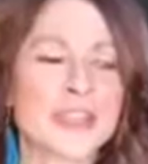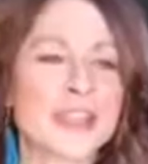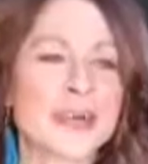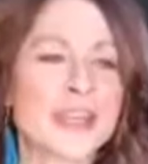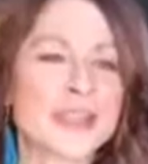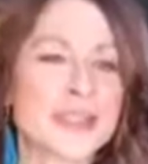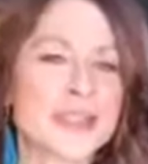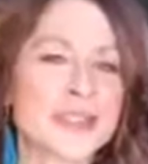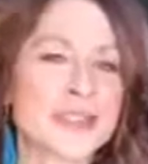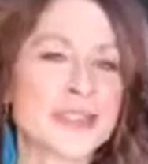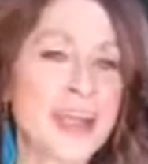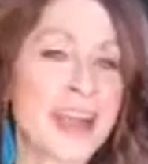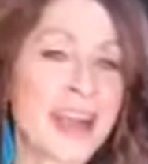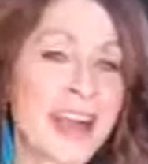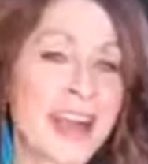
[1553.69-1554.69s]
question
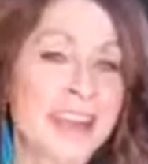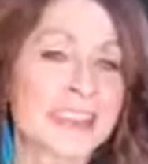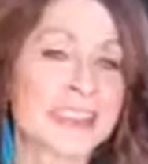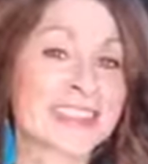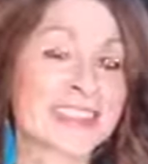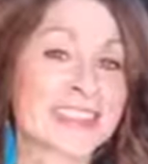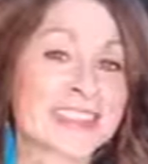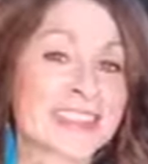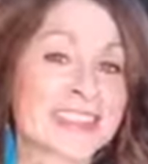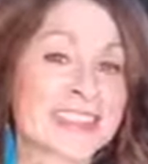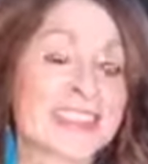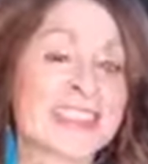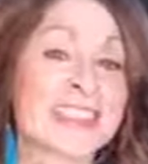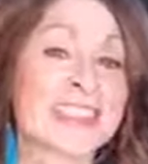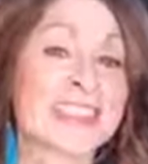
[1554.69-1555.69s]
to ask
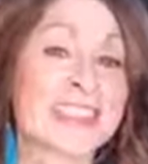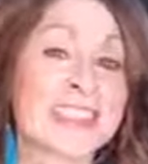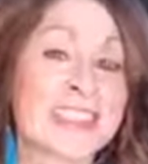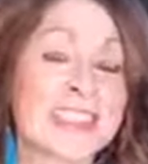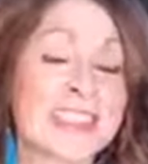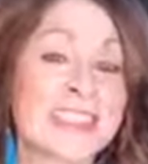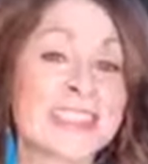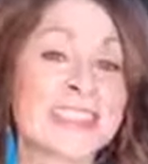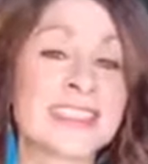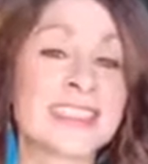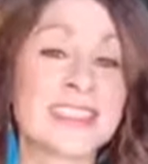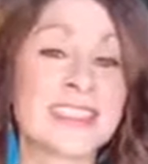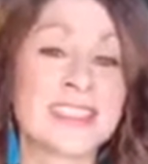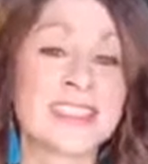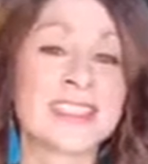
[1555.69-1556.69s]
is
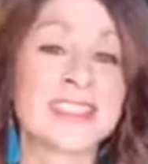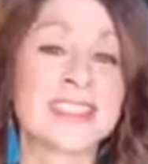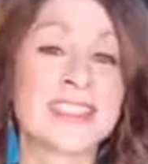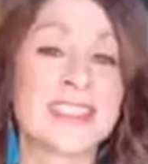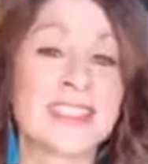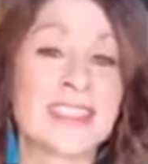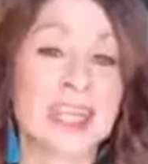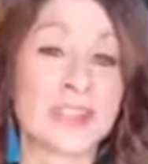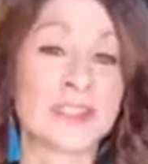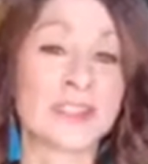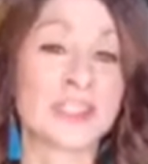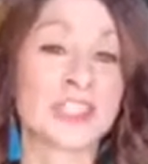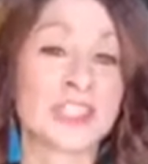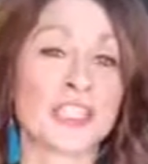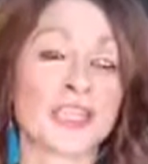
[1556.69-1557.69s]
this the
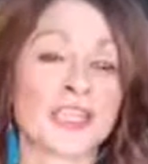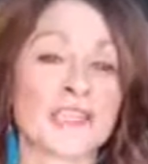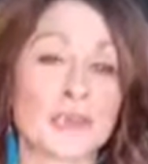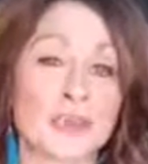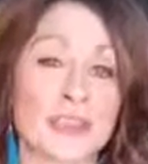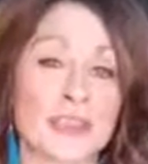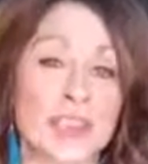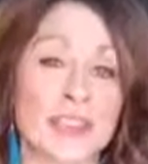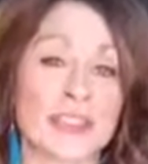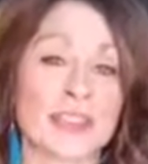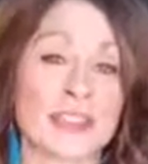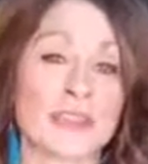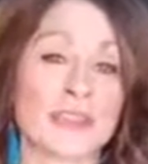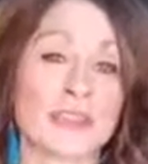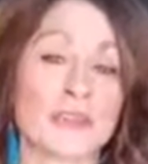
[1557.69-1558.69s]
energy I've been
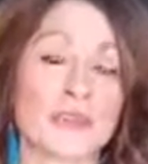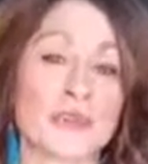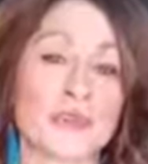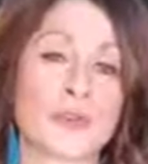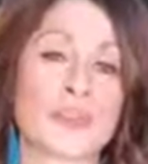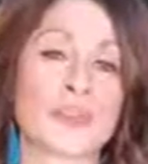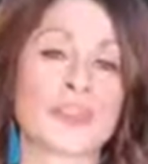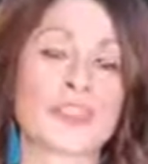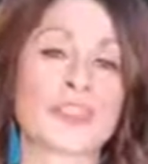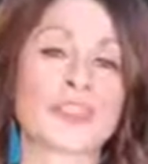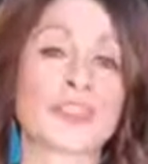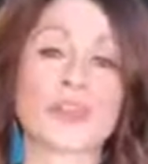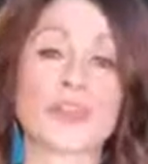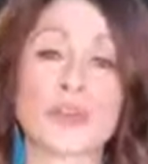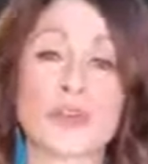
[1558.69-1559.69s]
asking for that's
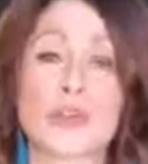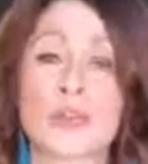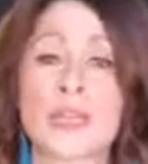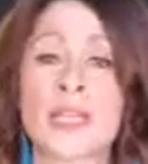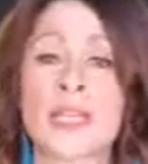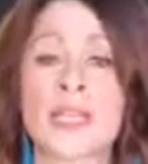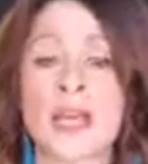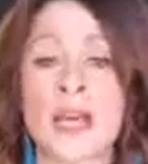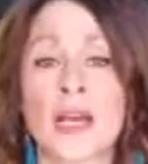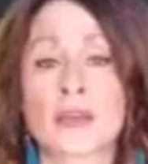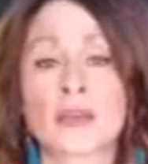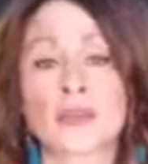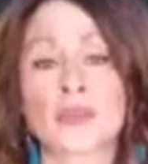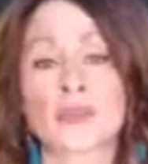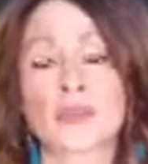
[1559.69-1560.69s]
showing
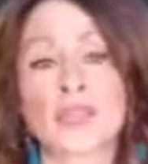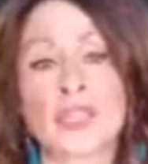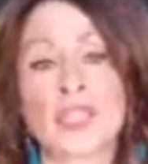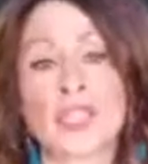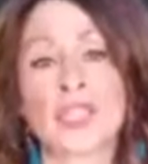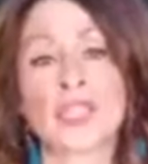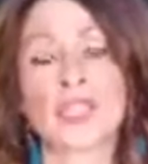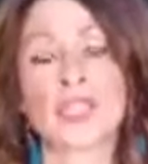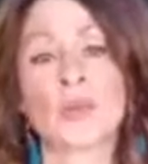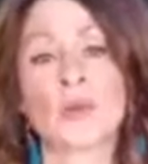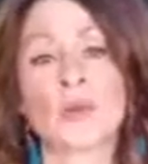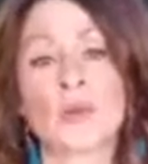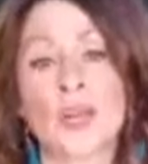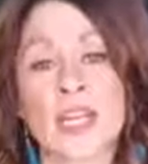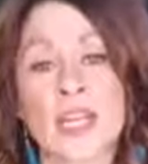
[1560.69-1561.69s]
up for me in a
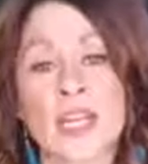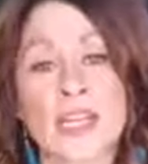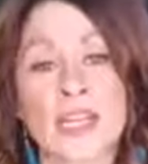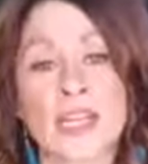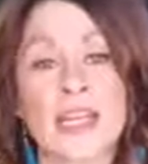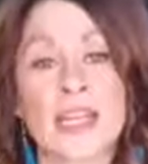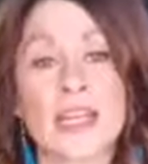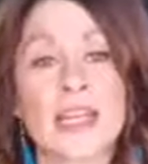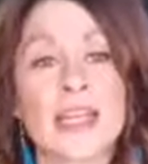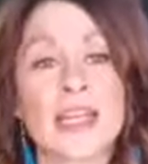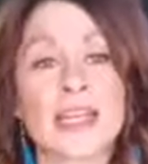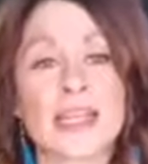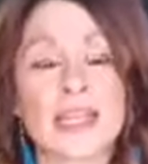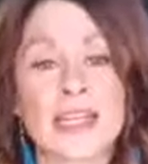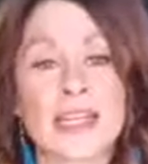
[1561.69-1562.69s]
way
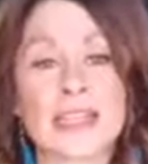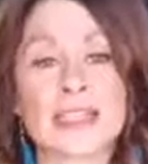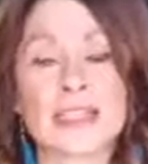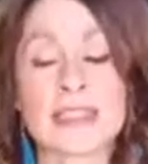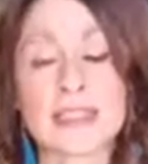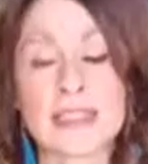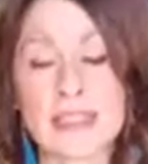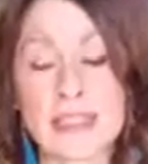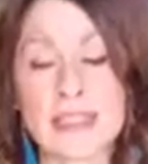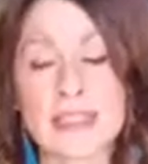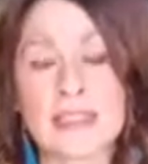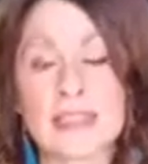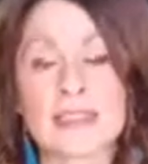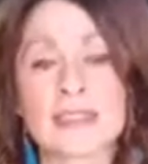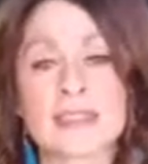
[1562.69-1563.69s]
that I
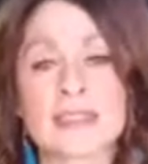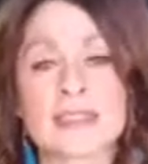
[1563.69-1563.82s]
didn't